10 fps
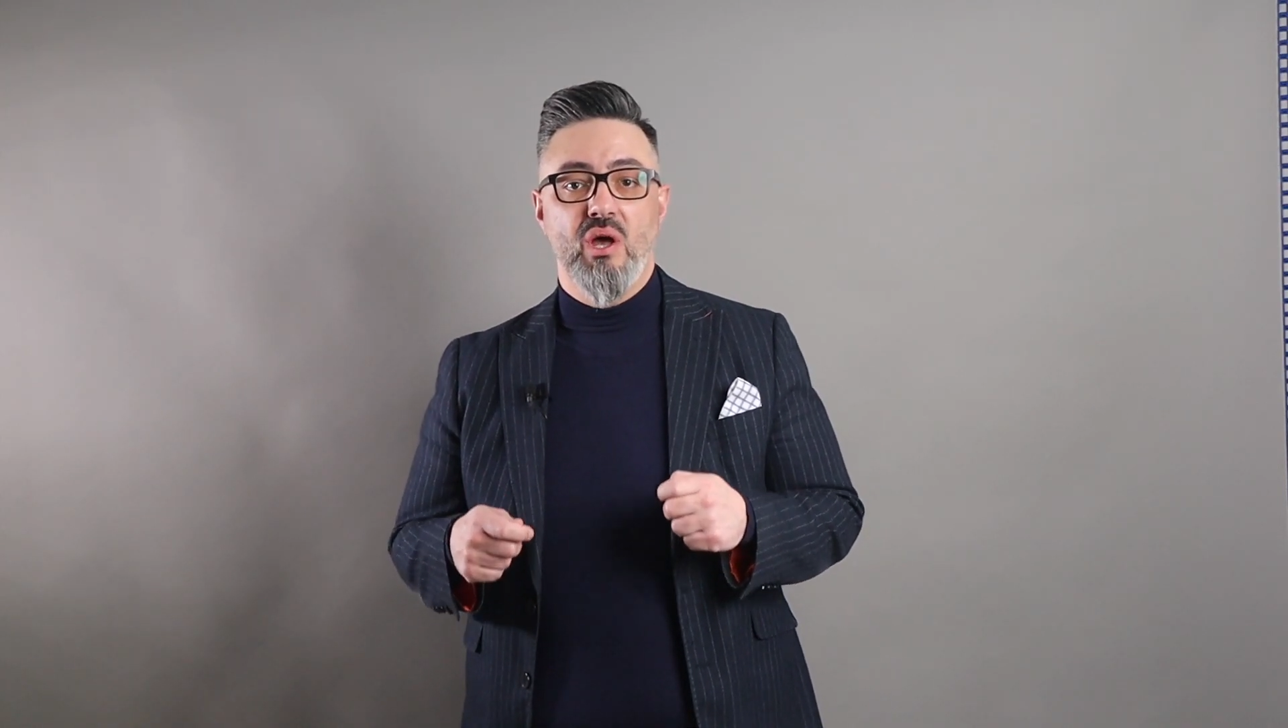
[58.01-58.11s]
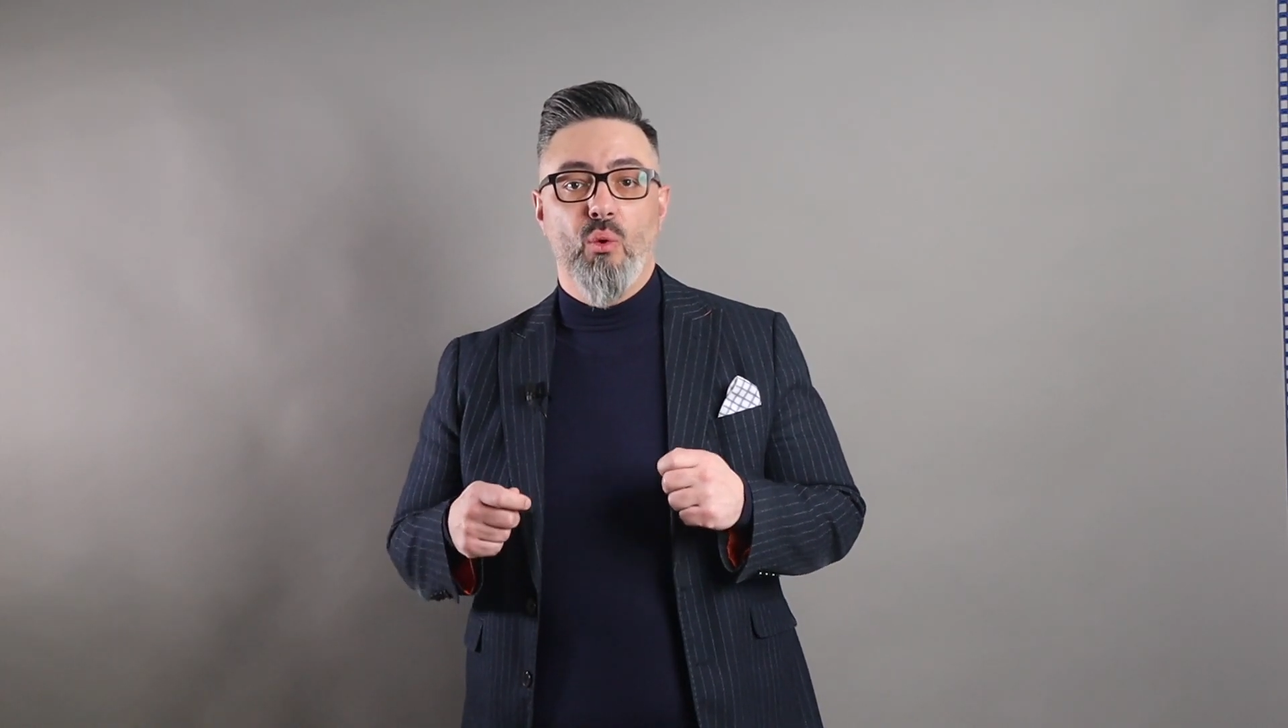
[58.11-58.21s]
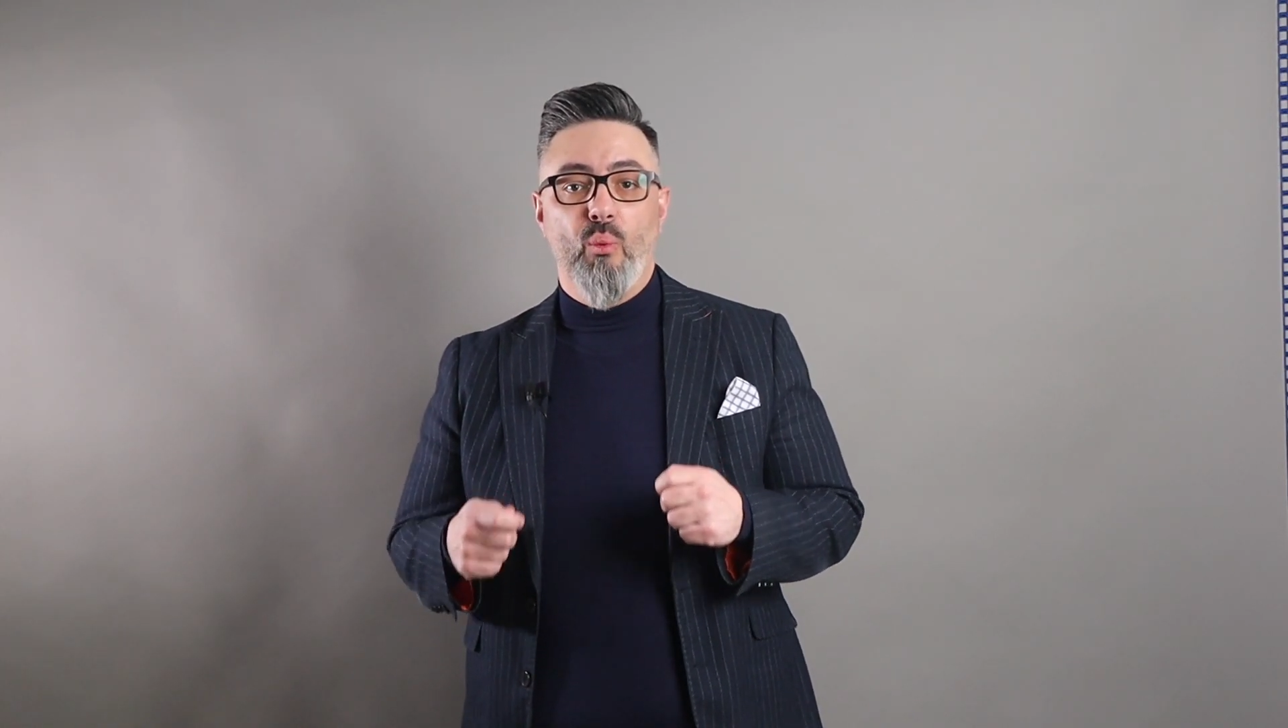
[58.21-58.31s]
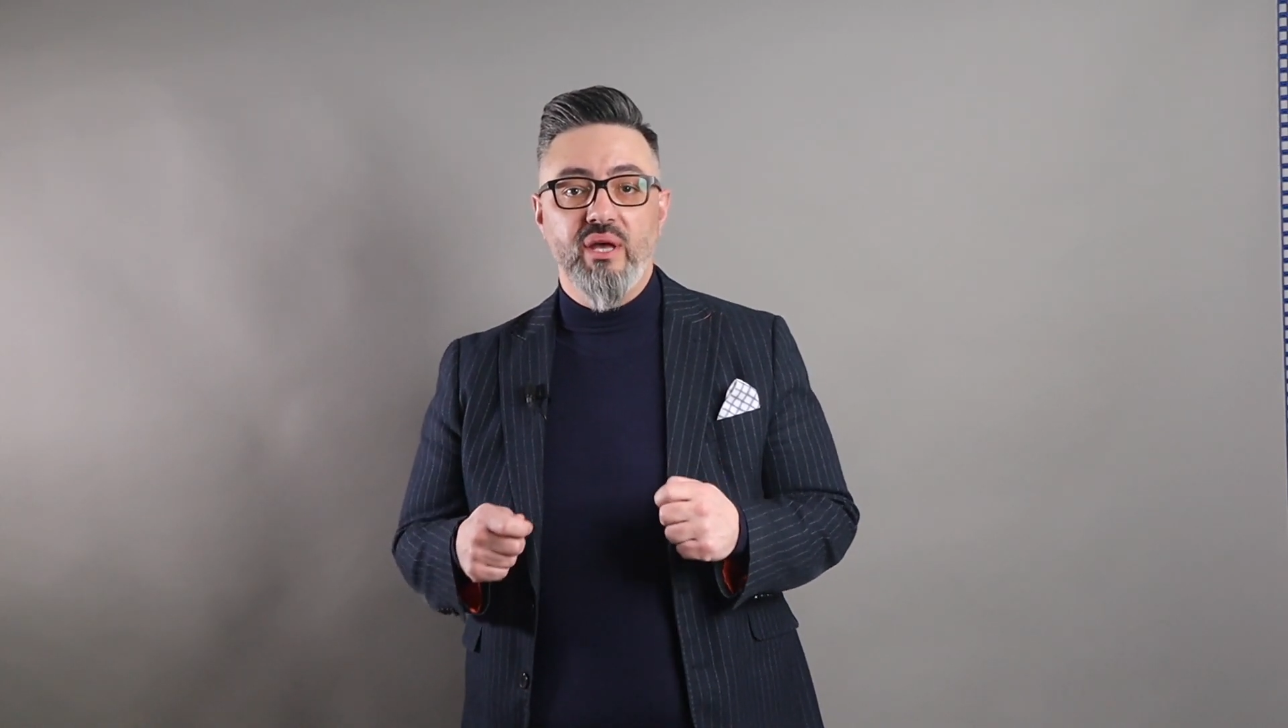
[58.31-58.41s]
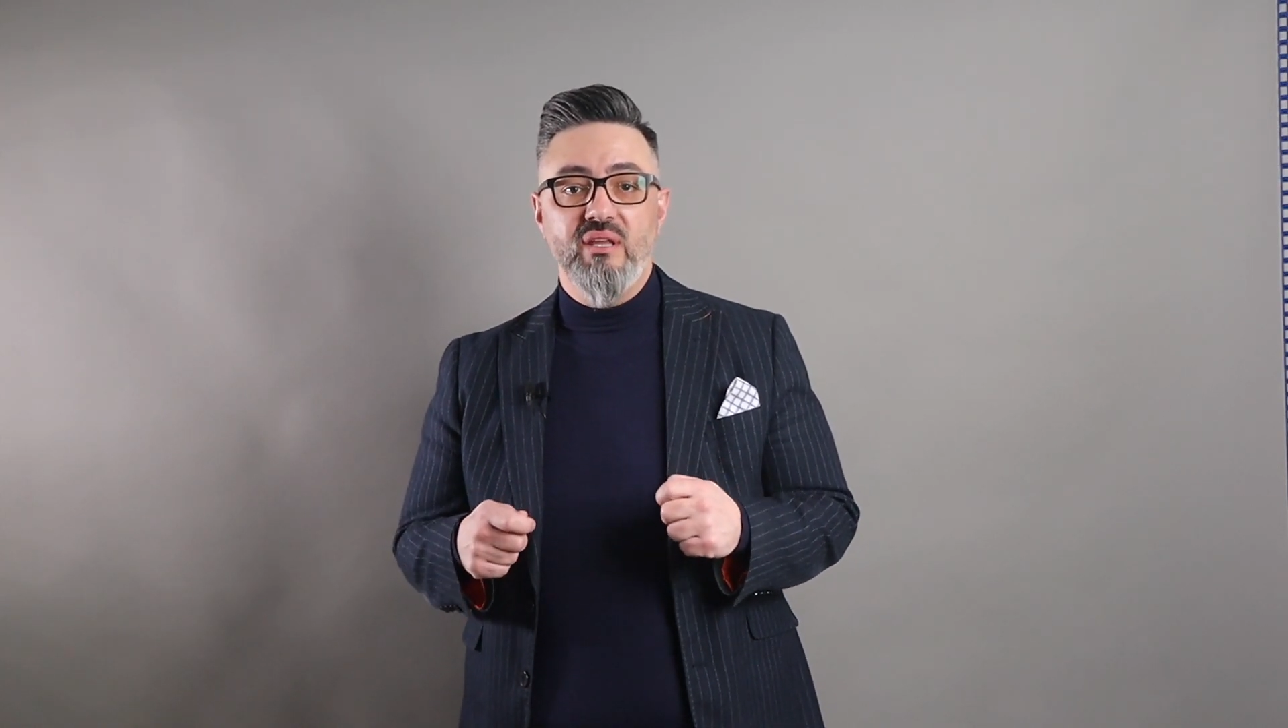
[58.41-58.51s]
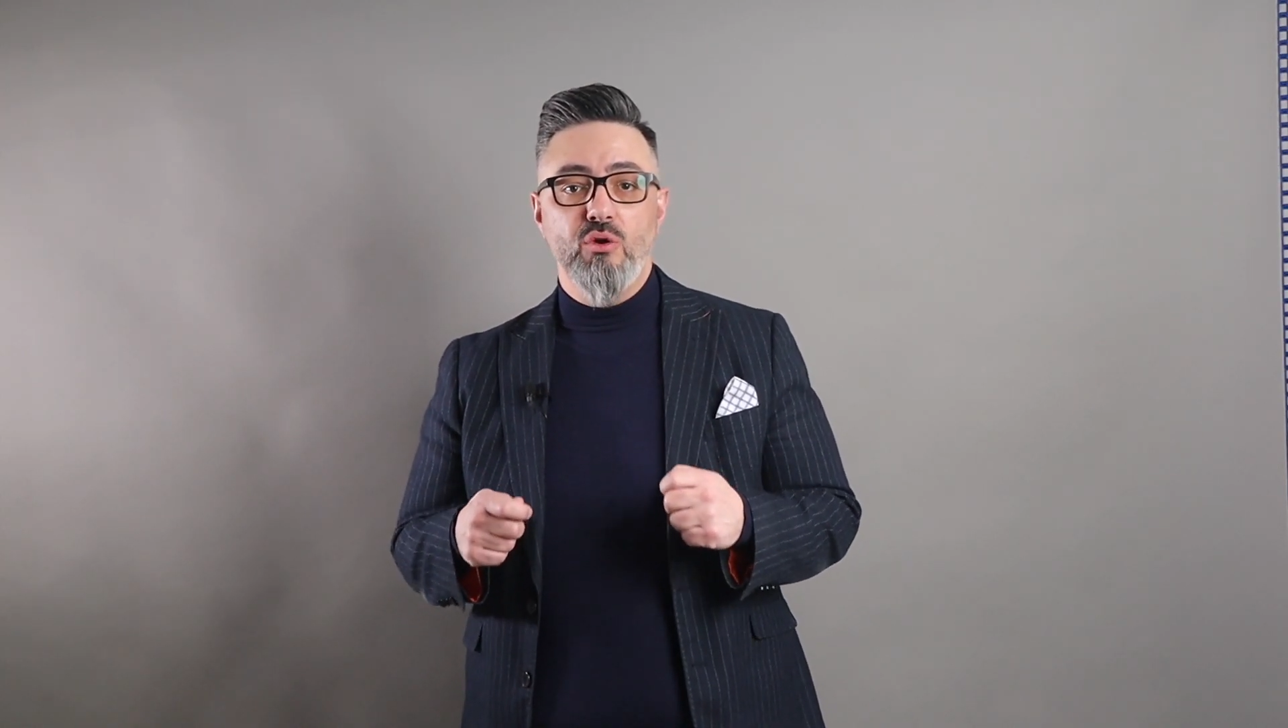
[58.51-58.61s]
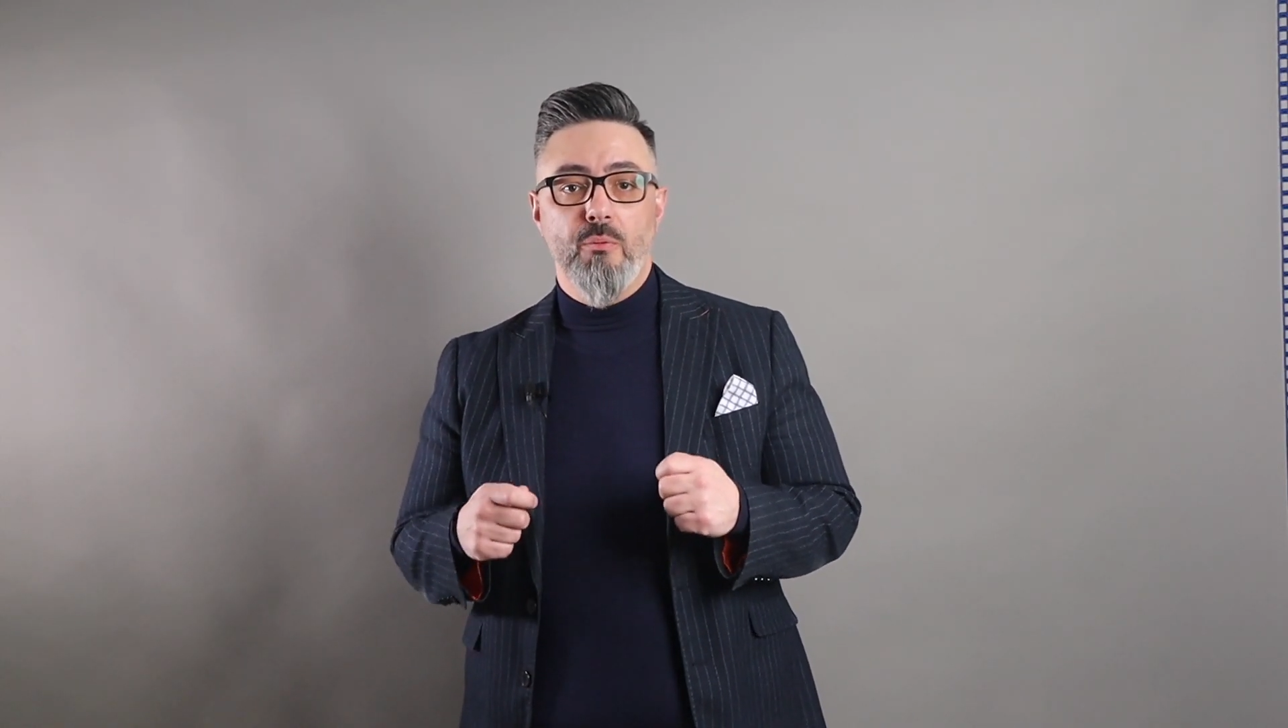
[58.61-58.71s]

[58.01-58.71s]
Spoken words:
whether your